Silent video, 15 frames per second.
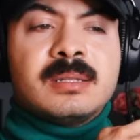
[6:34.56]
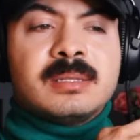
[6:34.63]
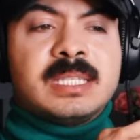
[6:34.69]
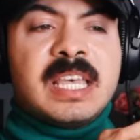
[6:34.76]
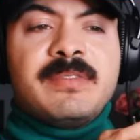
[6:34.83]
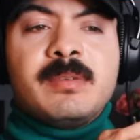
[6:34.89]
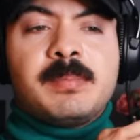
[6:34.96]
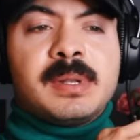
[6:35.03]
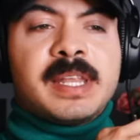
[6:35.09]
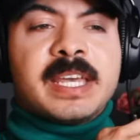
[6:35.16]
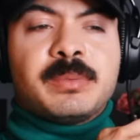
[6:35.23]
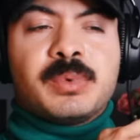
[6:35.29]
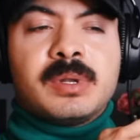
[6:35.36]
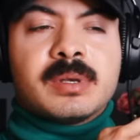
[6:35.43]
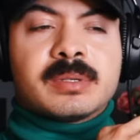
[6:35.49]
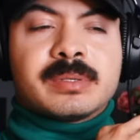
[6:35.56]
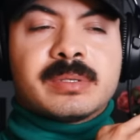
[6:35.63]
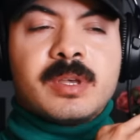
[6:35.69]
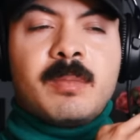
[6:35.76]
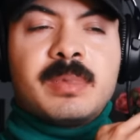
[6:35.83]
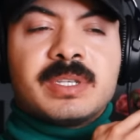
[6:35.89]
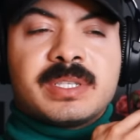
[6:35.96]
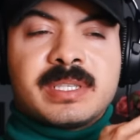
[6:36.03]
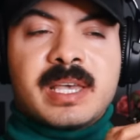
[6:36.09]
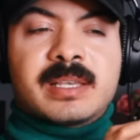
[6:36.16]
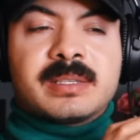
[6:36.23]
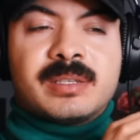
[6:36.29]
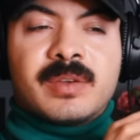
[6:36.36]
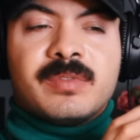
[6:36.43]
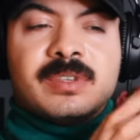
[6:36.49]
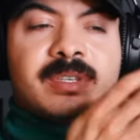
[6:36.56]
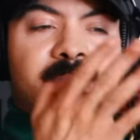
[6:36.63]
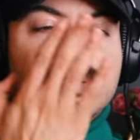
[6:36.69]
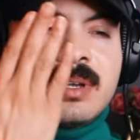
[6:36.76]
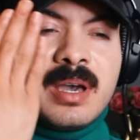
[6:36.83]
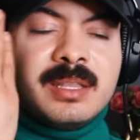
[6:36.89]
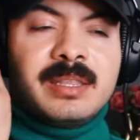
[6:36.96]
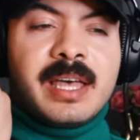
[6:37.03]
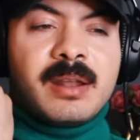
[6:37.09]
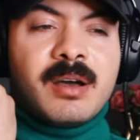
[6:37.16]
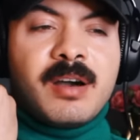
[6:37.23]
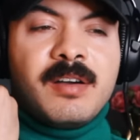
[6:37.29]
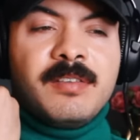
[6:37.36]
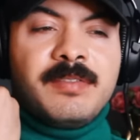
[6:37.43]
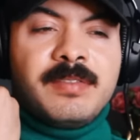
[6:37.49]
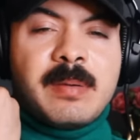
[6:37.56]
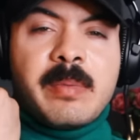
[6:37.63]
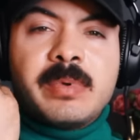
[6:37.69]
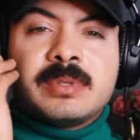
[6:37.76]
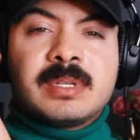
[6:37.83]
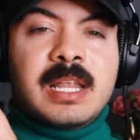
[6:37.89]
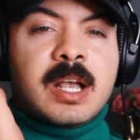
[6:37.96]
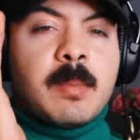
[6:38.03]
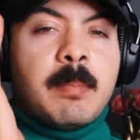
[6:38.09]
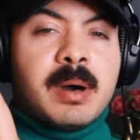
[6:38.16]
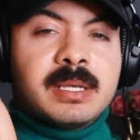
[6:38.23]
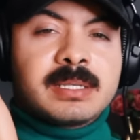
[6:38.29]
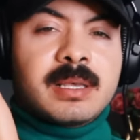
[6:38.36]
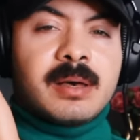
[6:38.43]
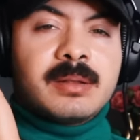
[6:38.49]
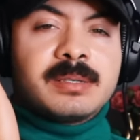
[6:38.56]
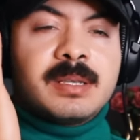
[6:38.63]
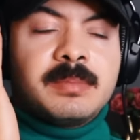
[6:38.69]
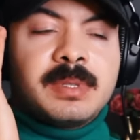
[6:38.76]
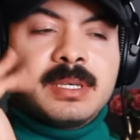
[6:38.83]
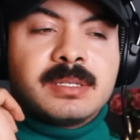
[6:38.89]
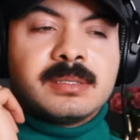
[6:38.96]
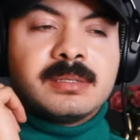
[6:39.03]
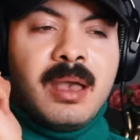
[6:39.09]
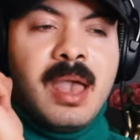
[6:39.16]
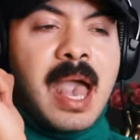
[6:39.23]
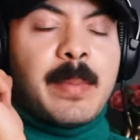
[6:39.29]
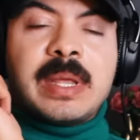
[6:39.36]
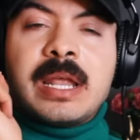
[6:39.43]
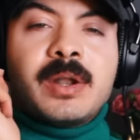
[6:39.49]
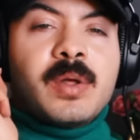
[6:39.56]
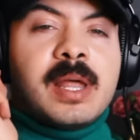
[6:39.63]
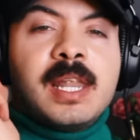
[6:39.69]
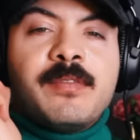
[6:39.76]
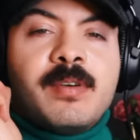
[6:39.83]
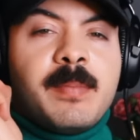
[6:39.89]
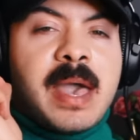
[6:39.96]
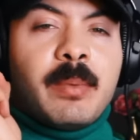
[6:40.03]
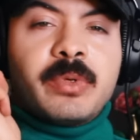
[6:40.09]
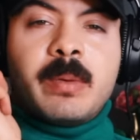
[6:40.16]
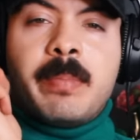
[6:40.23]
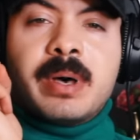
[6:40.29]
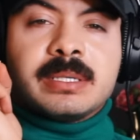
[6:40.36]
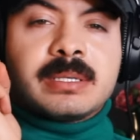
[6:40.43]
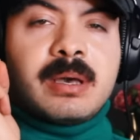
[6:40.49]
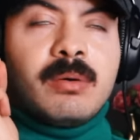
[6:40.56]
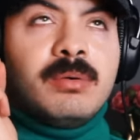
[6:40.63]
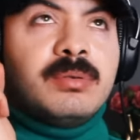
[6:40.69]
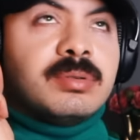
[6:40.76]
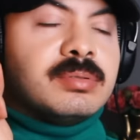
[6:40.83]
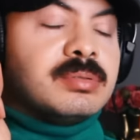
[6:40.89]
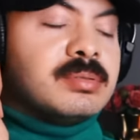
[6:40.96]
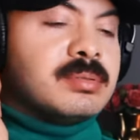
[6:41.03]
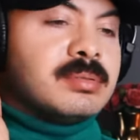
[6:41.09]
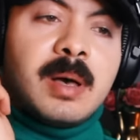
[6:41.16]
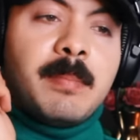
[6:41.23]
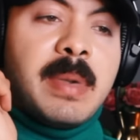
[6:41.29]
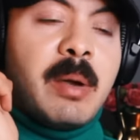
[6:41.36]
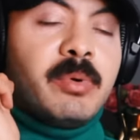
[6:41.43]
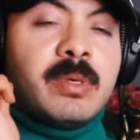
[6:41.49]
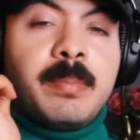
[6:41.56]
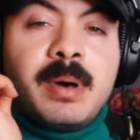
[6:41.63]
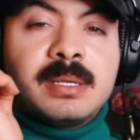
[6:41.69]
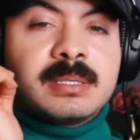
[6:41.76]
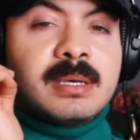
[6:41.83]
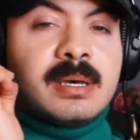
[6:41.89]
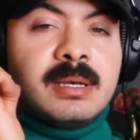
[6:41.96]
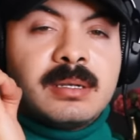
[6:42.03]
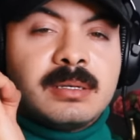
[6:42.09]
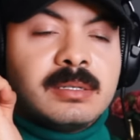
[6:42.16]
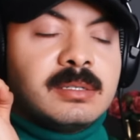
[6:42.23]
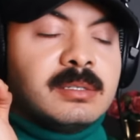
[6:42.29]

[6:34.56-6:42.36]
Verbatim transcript: David Blaine would look so much sexier if he just cut that off, maybe do like a buzz cut or something. I mean, I don't know, I love a man with a buzz cut. Ooh, a man with a buzz cut?